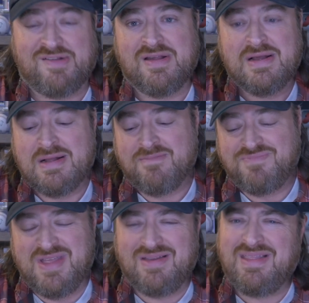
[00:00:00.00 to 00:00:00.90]
is
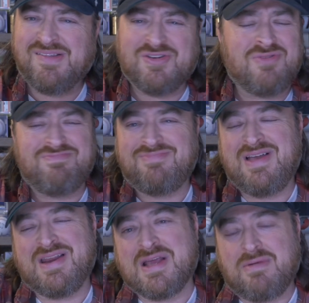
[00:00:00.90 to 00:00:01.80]
not this
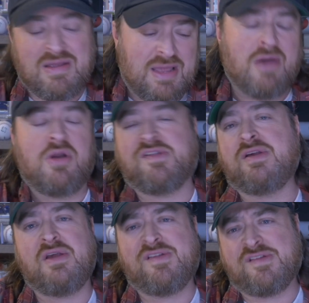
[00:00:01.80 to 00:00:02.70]
not a
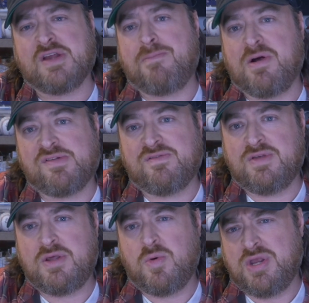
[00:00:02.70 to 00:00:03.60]
honestly is this a comparison
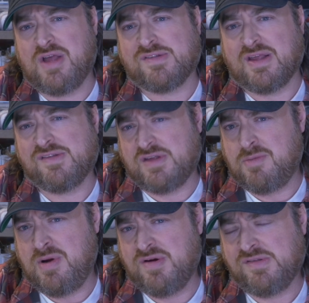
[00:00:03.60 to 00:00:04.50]
video? What do you guys think? Is it a
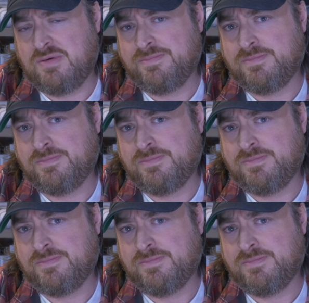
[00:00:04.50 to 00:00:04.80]
comparison?